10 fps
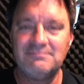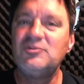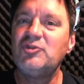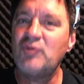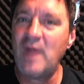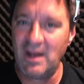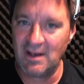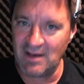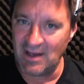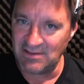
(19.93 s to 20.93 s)

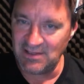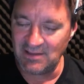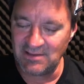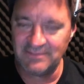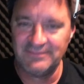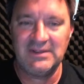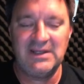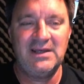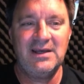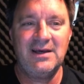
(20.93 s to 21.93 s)
training content.
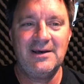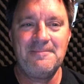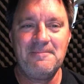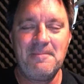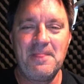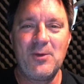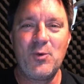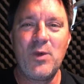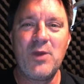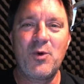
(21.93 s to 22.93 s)

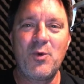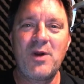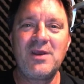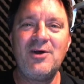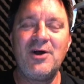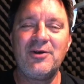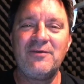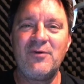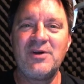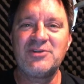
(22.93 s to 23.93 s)
We were working on her
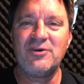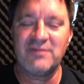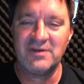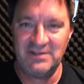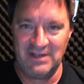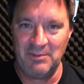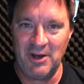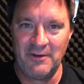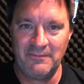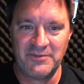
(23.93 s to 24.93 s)
voiceover
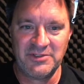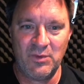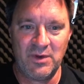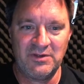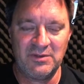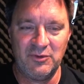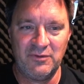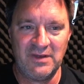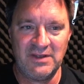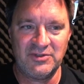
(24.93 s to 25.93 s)
demo. She wanted to
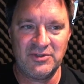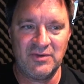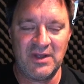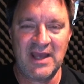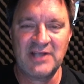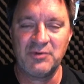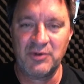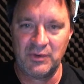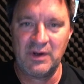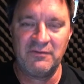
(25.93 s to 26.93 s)
move into an actual
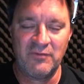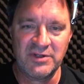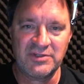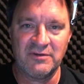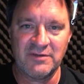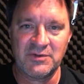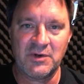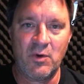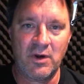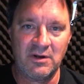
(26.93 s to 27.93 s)
career in voiceovers,
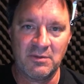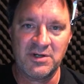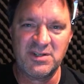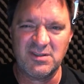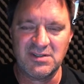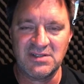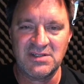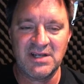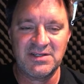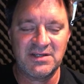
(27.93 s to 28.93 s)
recording commercials and
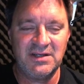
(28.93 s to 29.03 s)
such.